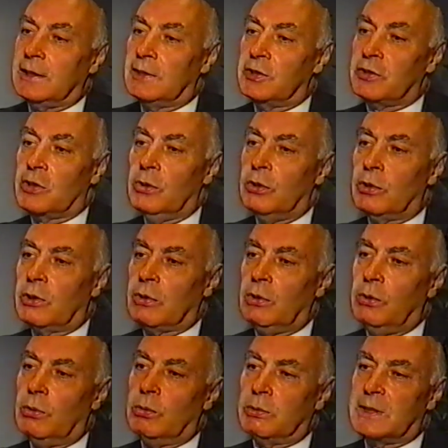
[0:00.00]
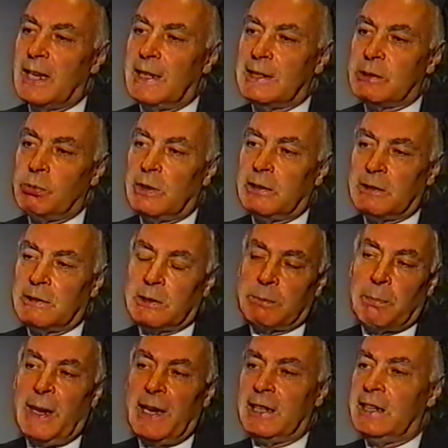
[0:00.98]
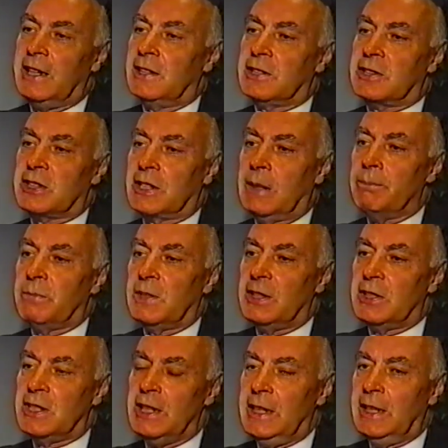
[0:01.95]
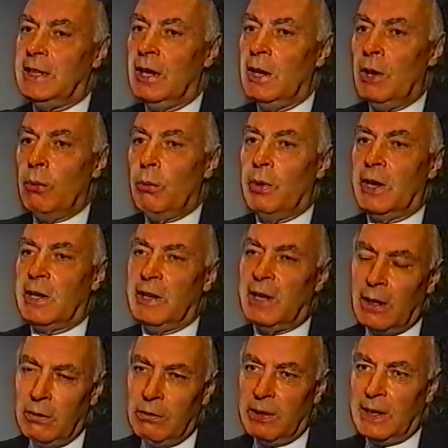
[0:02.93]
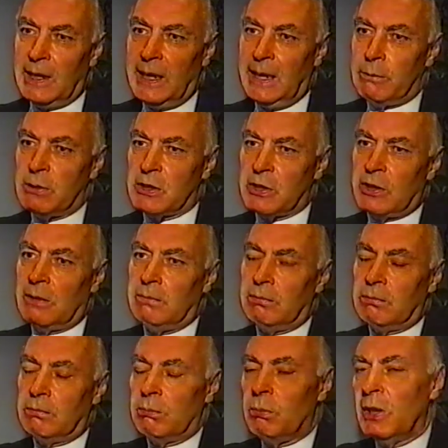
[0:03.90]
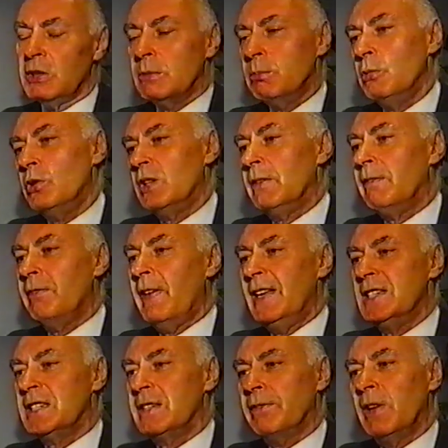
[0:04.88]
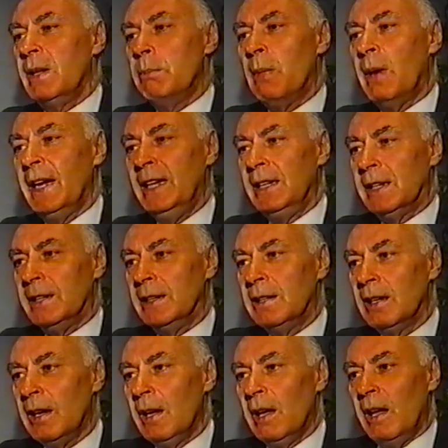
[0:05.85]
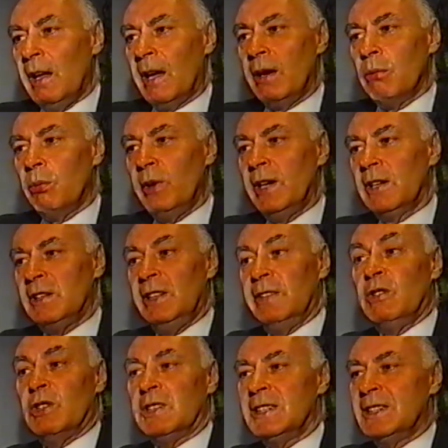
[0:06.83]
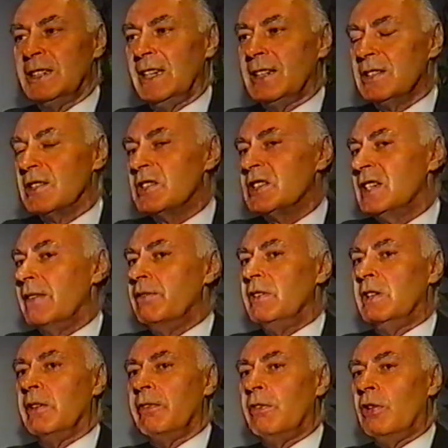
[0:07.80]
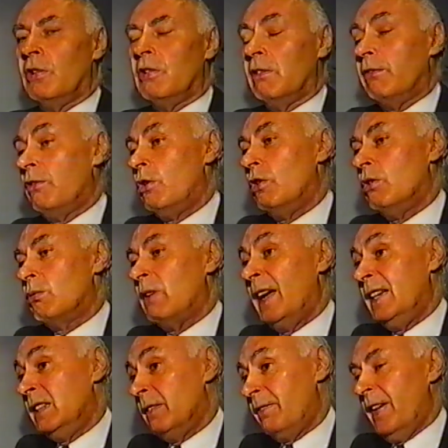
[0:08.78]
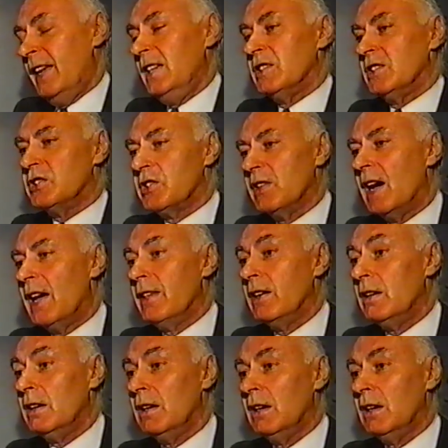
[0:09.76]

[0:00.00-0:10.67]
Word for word: to score goals. That's what spectators come to see. Where now the game has gone much more defensively minded, and where you've got six or seven for, uh, defenders rather